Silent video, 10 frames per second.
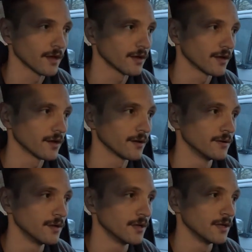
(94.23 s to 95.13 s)

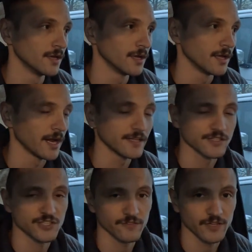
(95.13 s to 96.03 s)
It has a
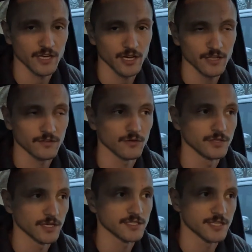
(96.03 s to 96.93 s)
shift kit in it, so
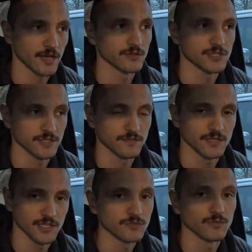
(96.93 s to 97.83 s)
it does downshift.
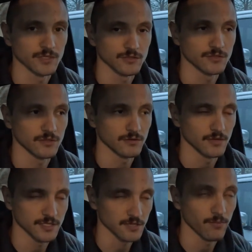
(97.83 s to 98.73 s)
It is what
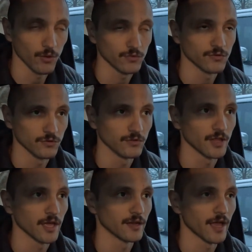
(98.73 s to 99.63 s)
it's supposed to do.
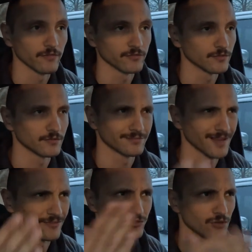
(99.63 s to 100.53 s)
That
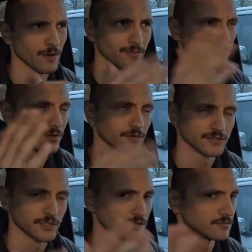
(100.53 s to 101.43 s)
after dropping below a
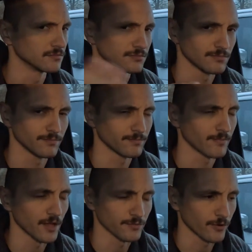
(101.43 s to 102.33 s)
certain
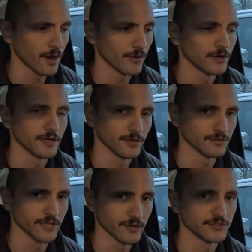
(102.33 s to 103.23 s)
miles per hour, it'll
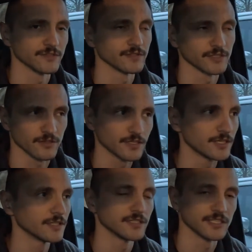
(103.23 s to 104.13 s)
downshift into
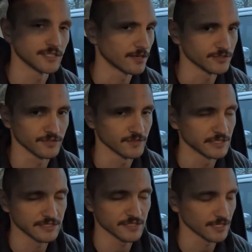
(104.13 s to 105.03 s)
third and then downshift
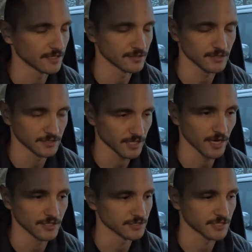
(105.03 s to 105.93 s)
into second. It's
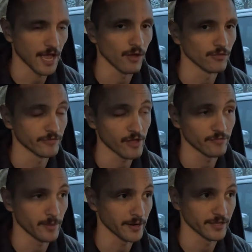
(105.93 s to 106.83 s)
kind of just how the
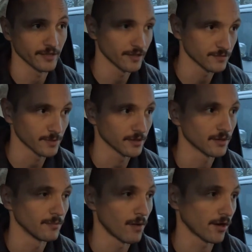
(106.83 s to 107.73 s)
valve body has been
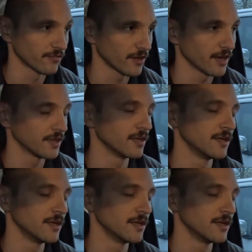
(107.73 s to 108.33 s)
modified.